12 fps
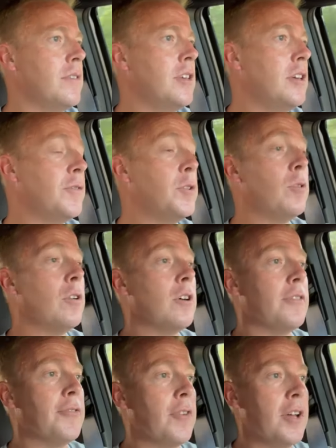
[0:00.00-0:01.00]
If you are
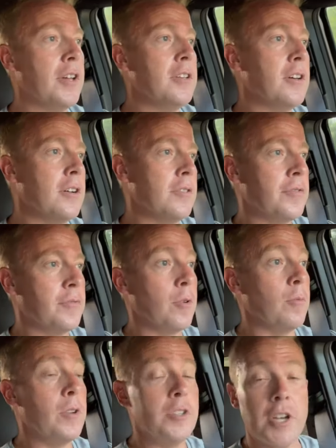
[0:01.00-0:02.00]
afraid of
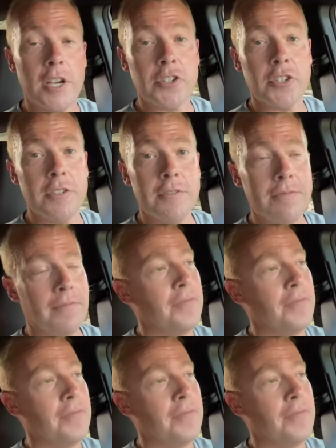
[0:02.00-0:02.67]
rejection,